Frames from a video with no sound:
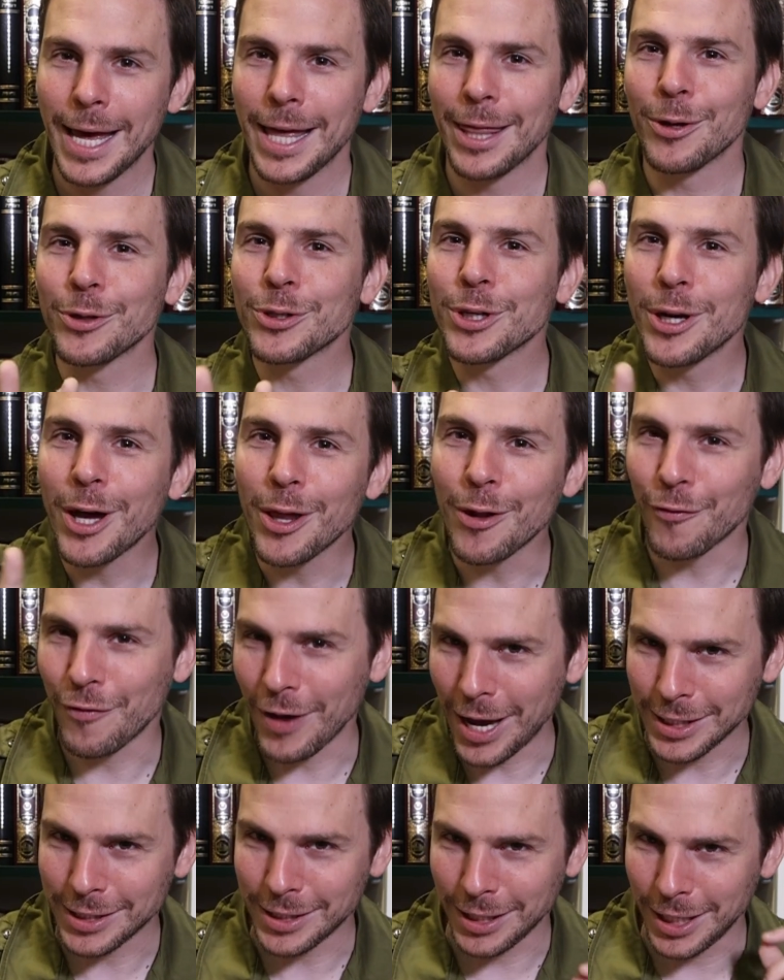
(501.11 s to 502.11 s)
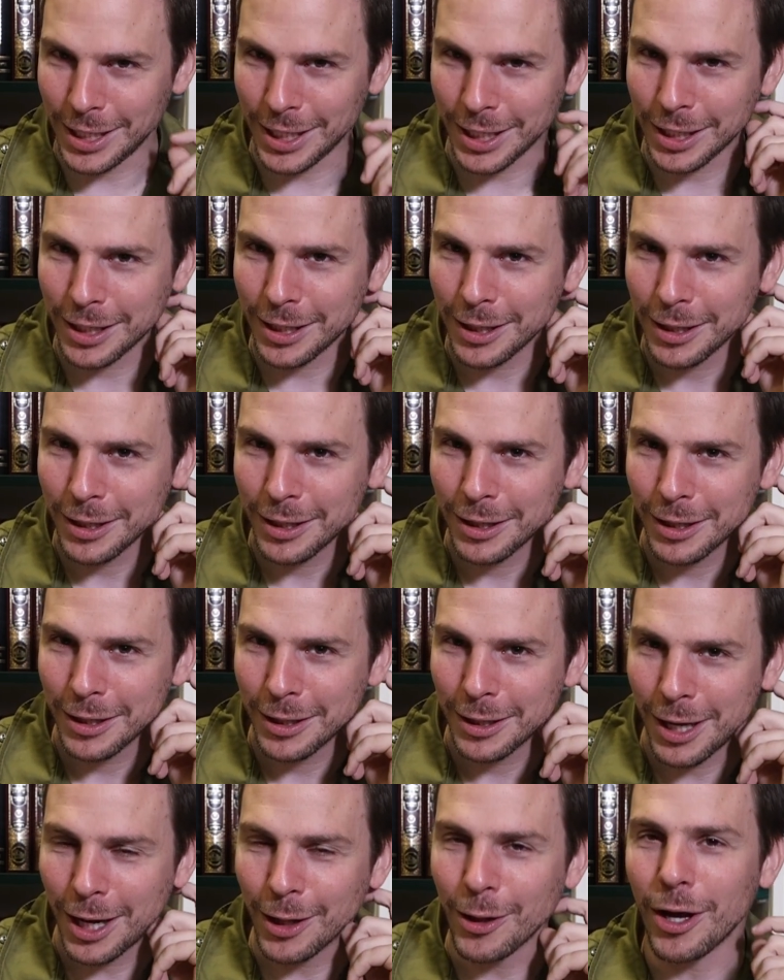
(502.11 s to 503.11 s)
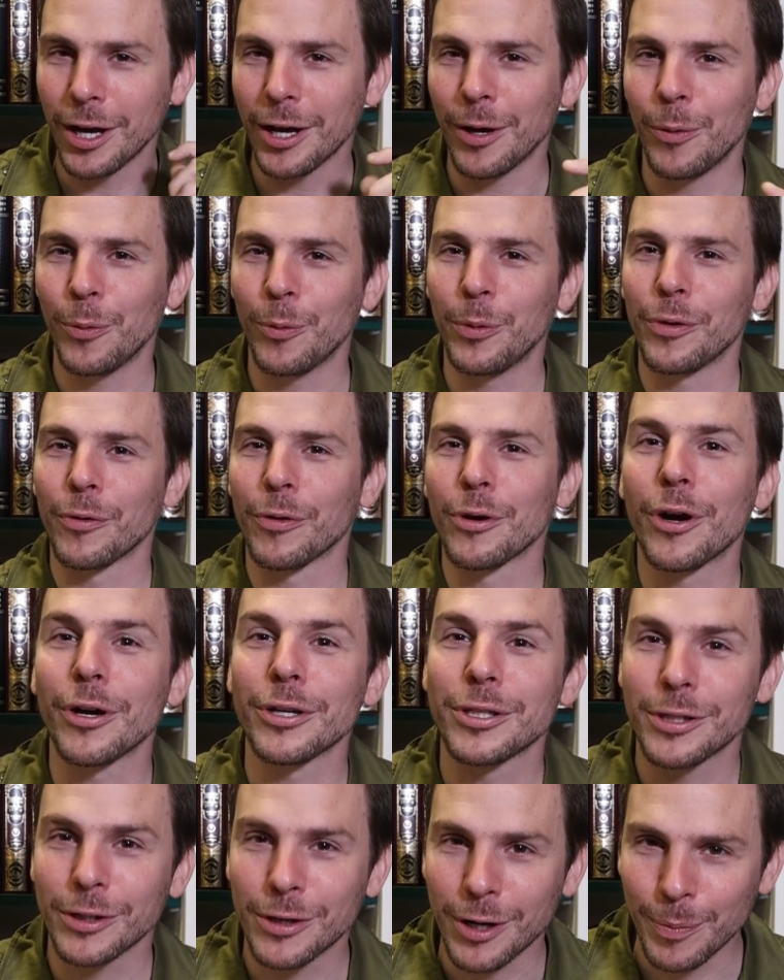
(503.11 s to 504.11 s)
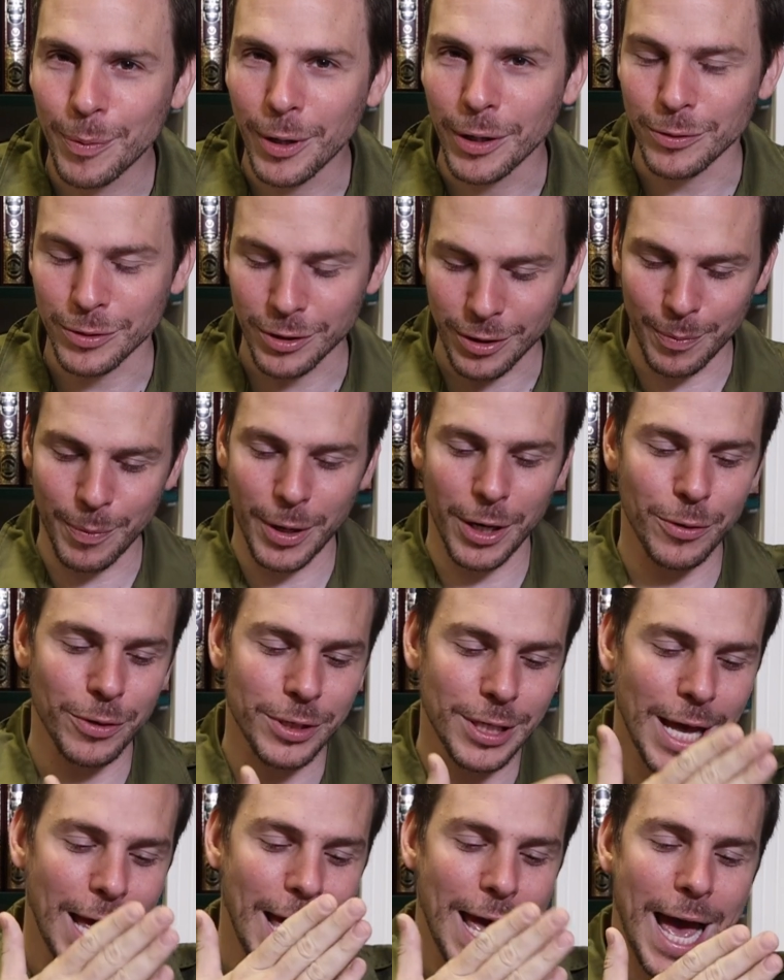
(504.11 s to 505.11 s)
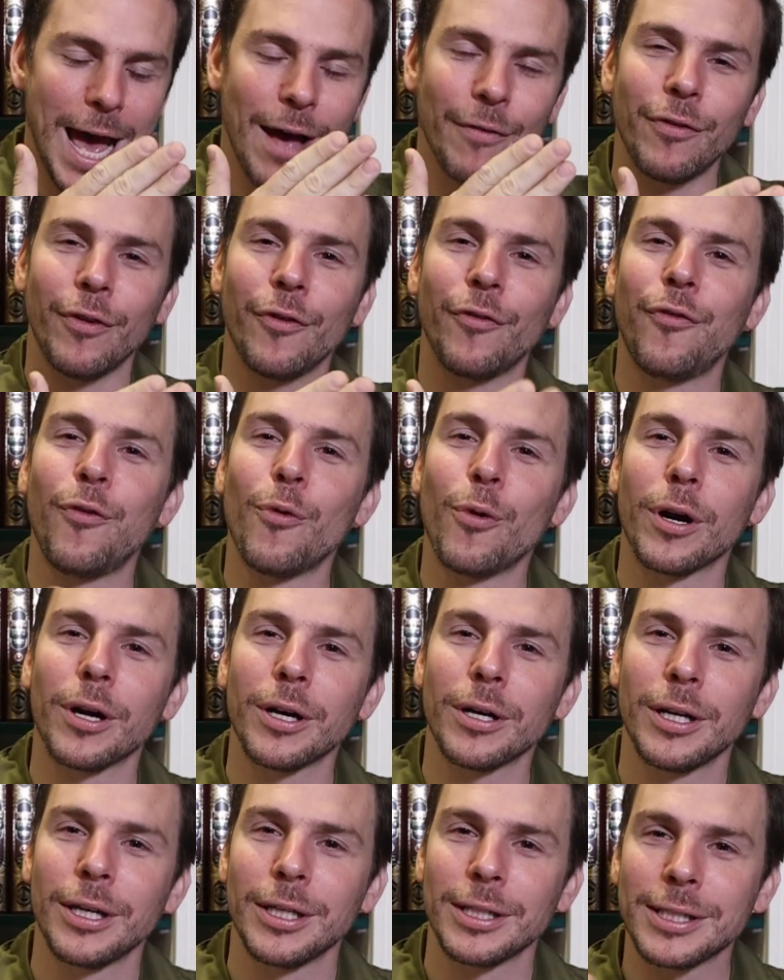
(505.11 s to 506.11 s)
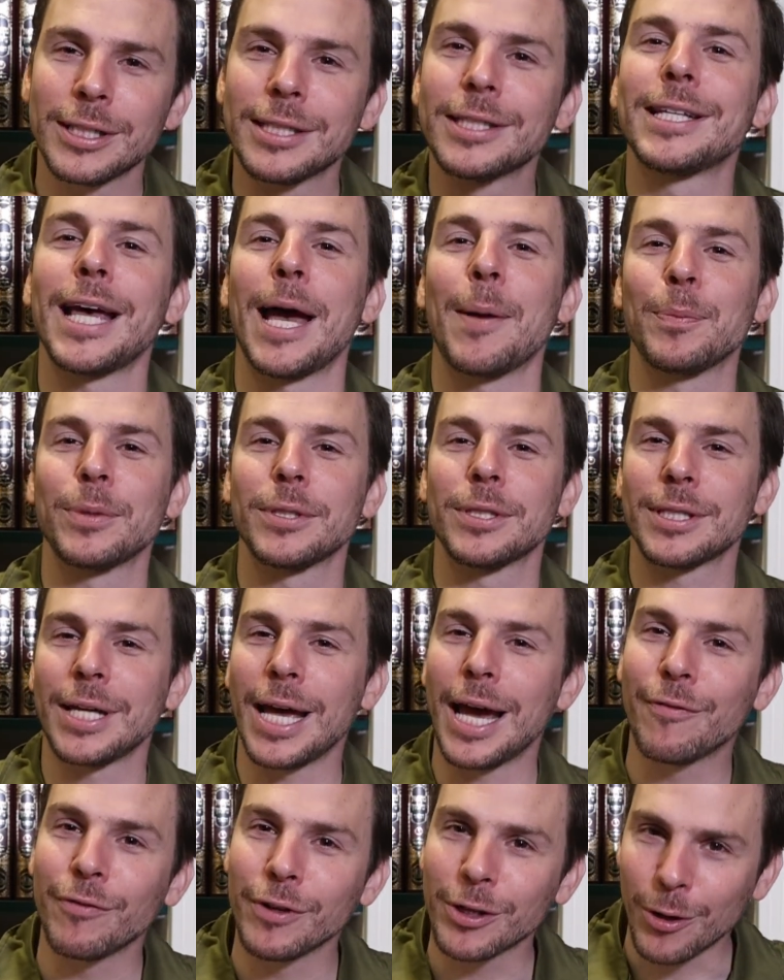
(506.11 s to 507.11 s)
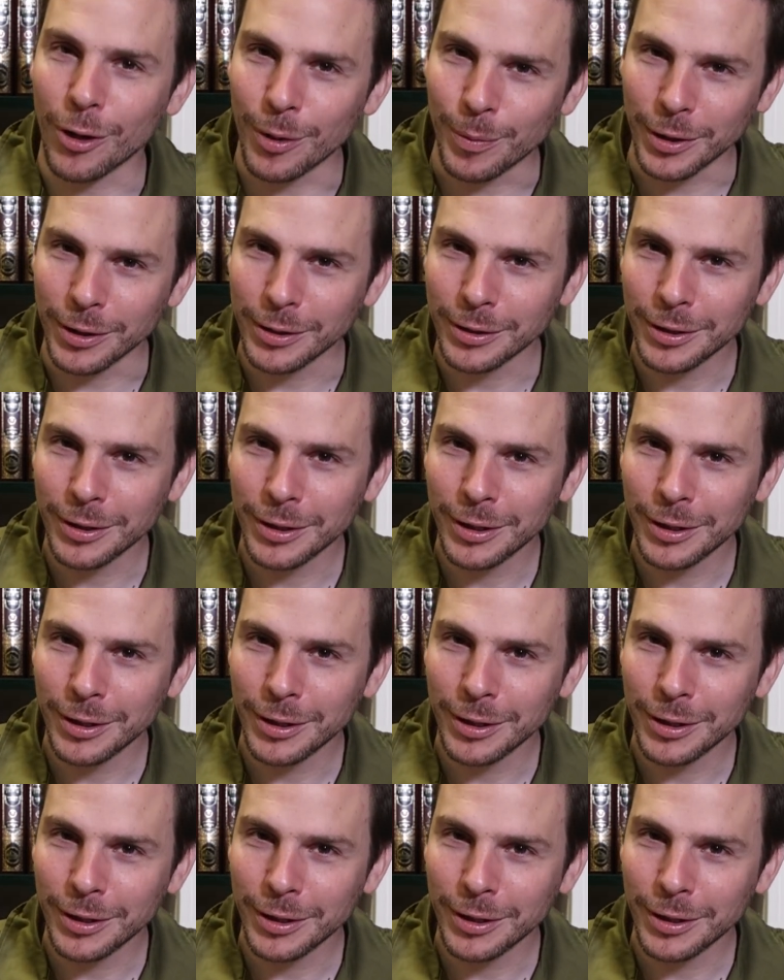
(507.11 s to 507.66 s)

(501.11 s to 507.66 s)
There's another fascinating halacha with regards to karbanos. Karbanos have 4 steps to every karban.